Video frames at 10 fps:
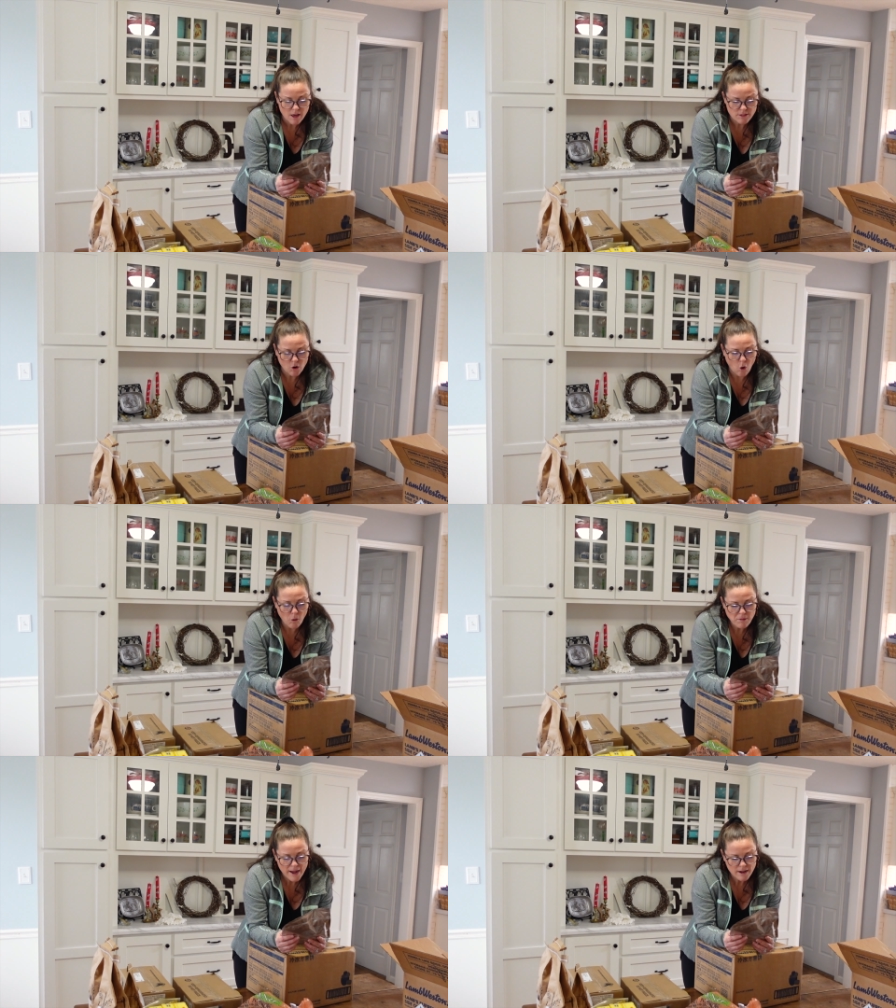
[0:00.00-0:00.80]
The
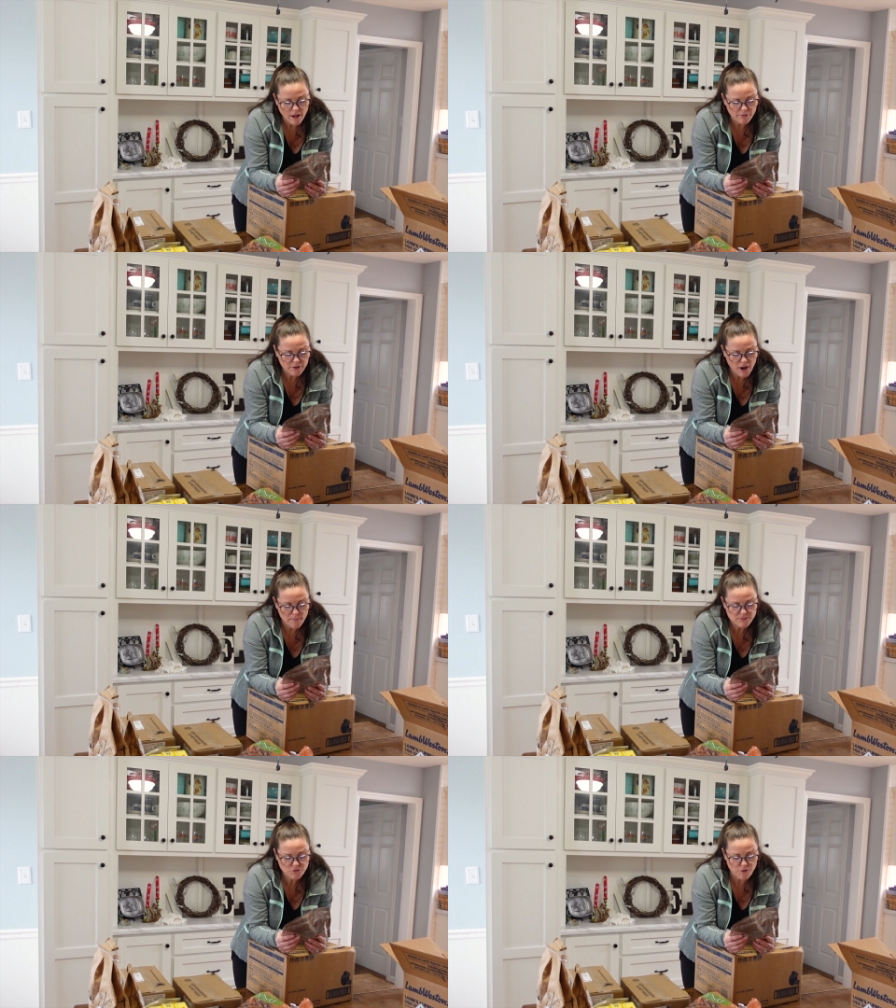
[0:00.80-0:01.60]
coal black color
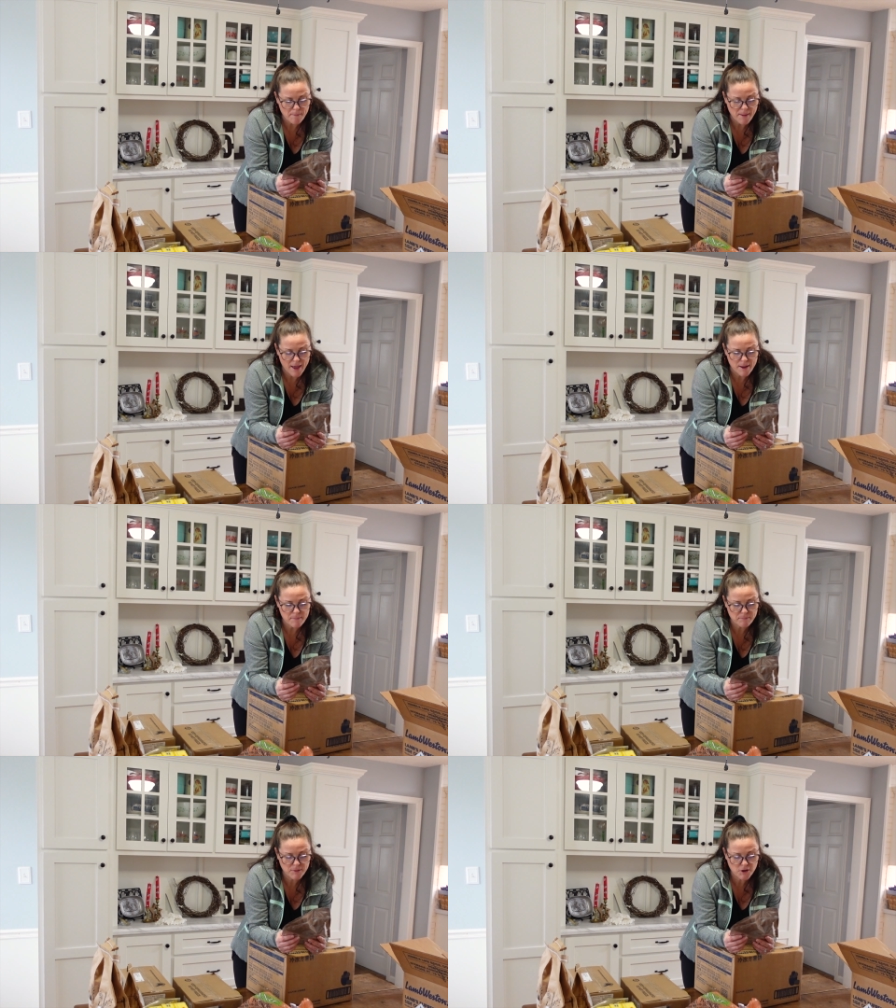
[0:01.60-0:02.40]
comes from a
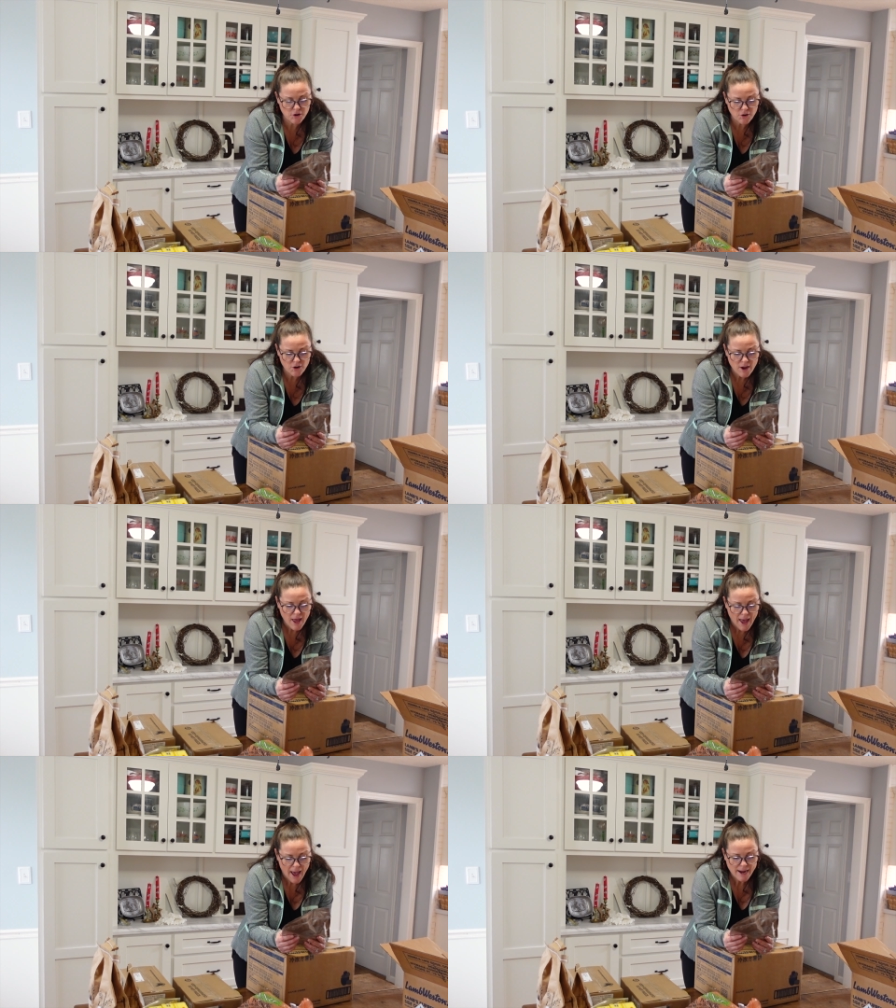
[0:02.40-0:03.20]
pure
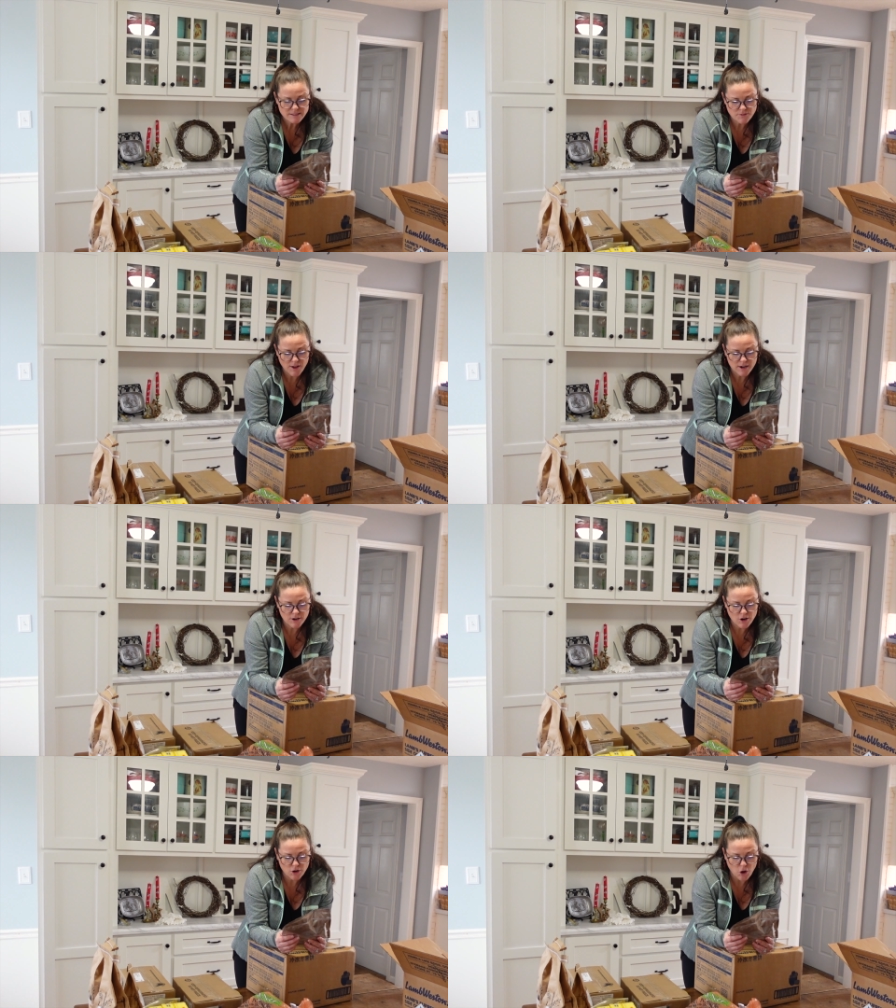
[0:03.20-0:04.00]

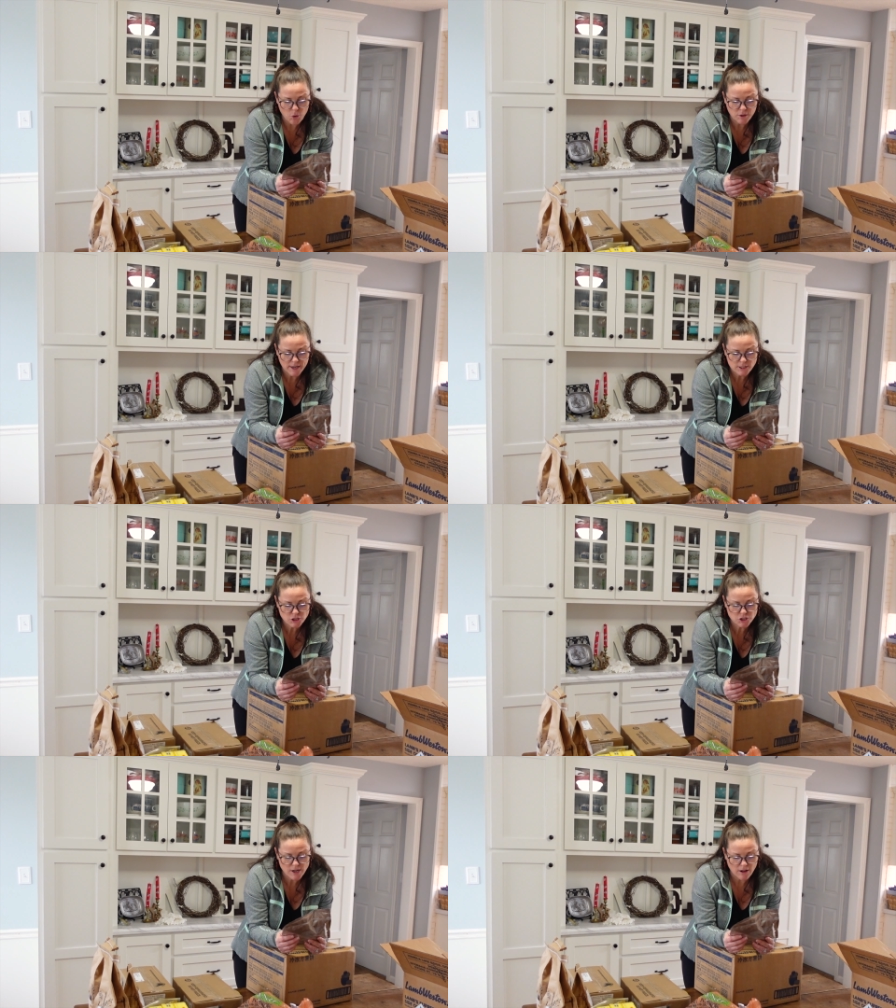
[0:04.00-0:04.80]
activated coconut
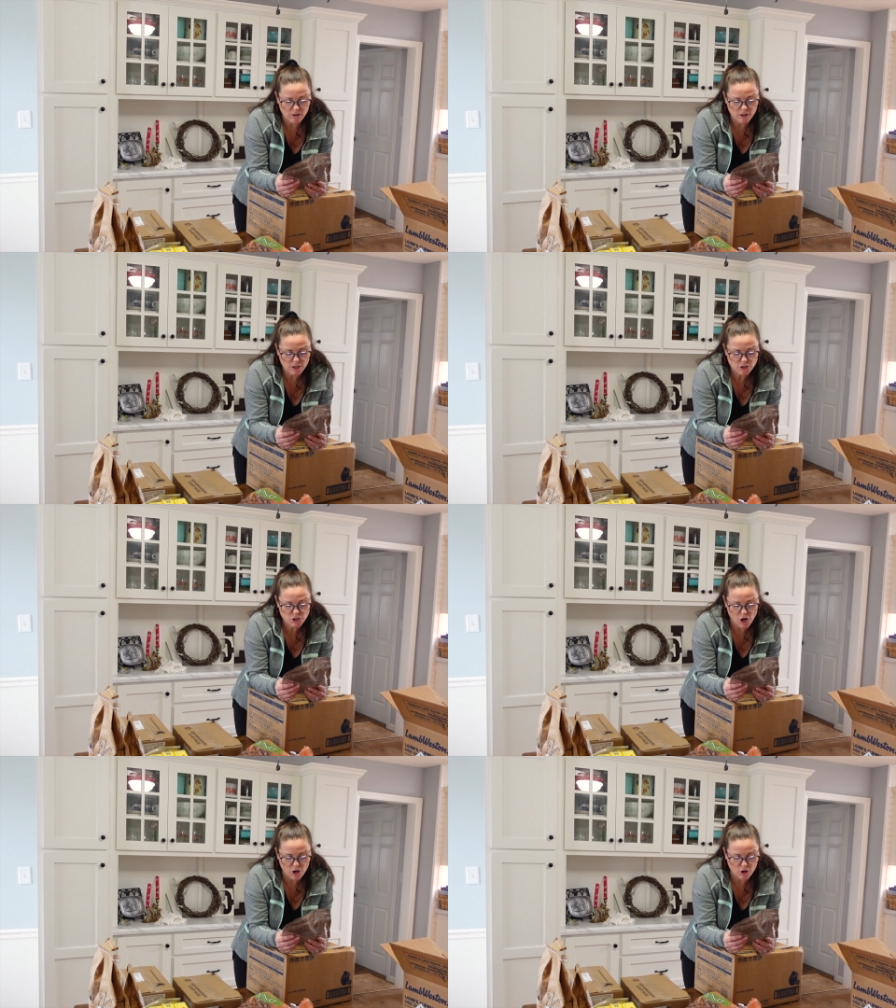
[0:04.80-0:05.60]
shell
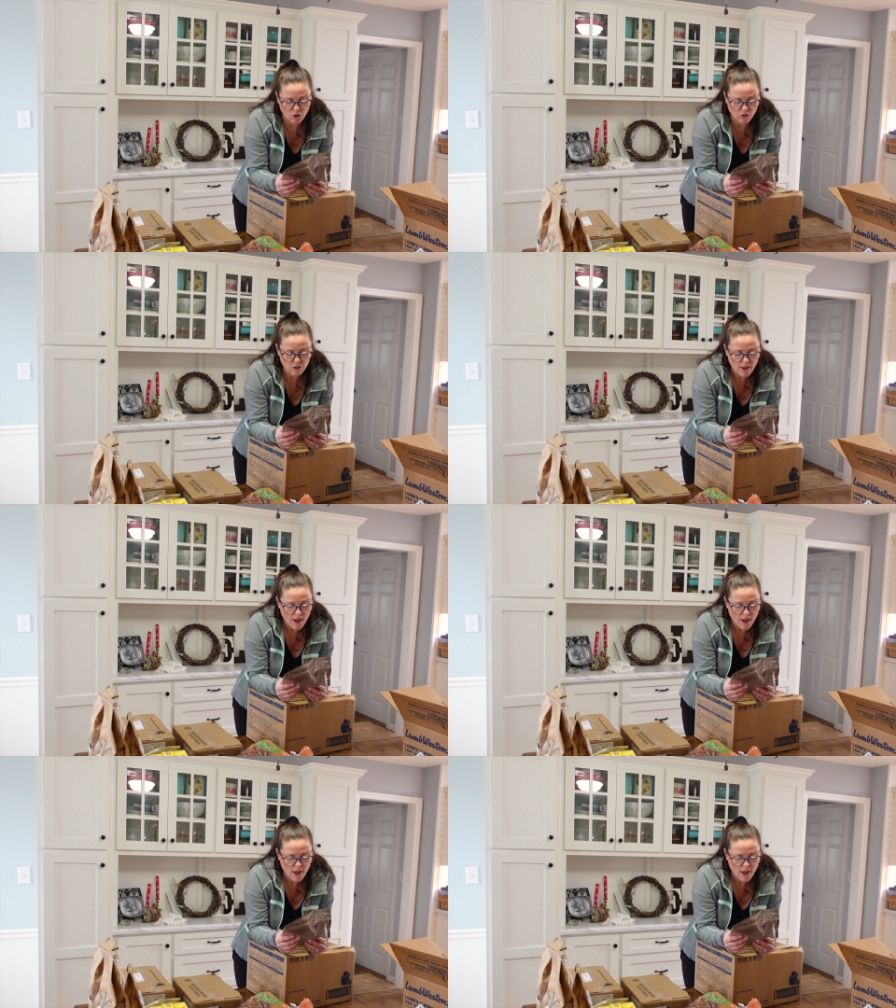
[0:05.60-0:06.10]
charcoal,